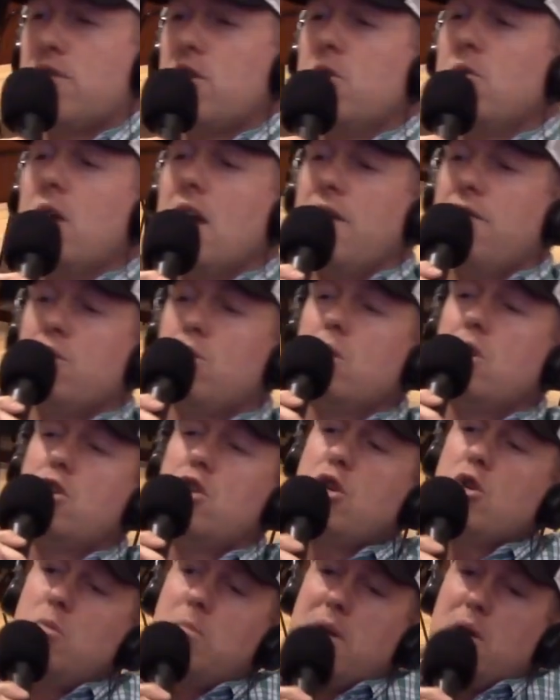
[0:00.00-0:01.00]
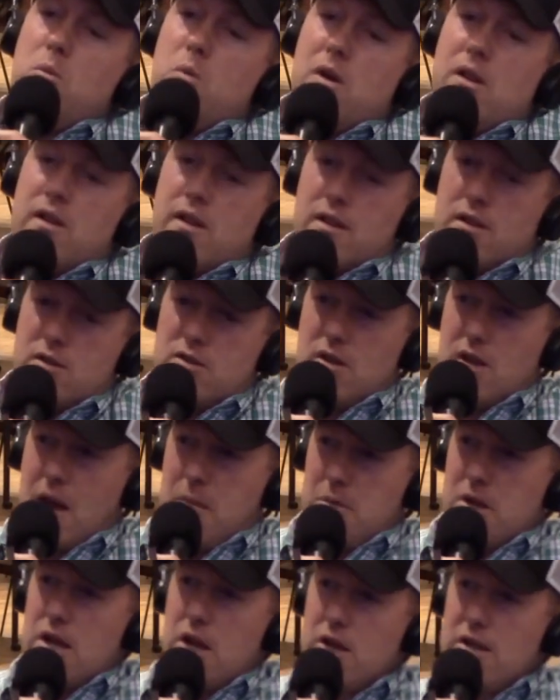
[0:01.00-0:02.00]
Would you be willing to? I
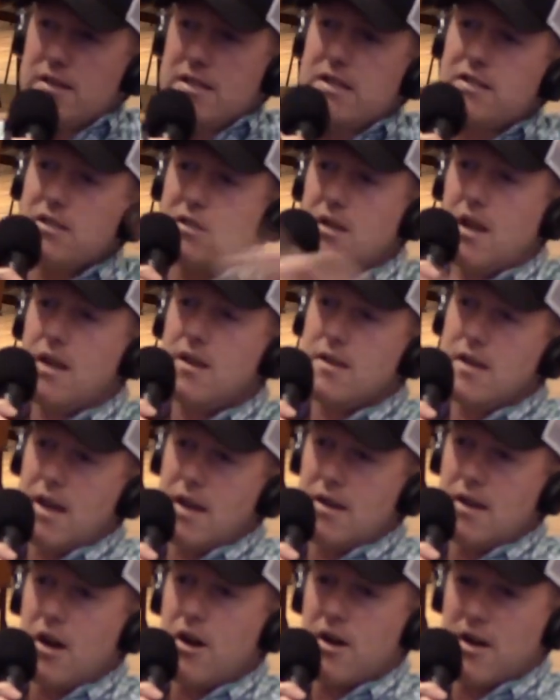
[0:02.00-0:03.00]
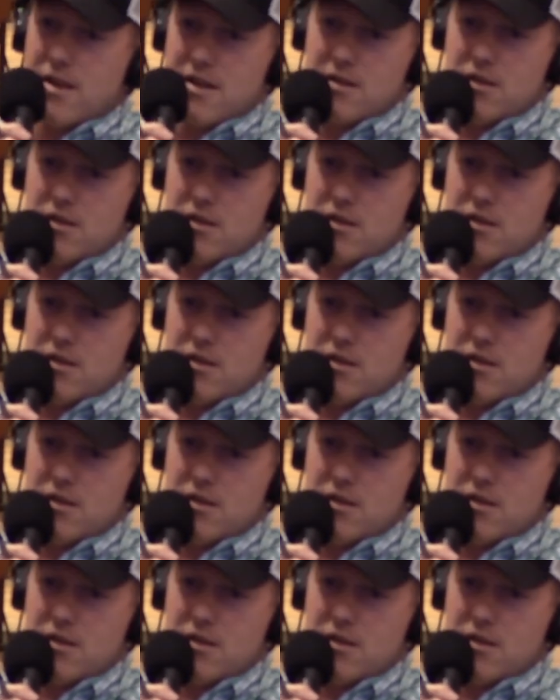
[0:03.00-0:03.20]
mean, this is and all right.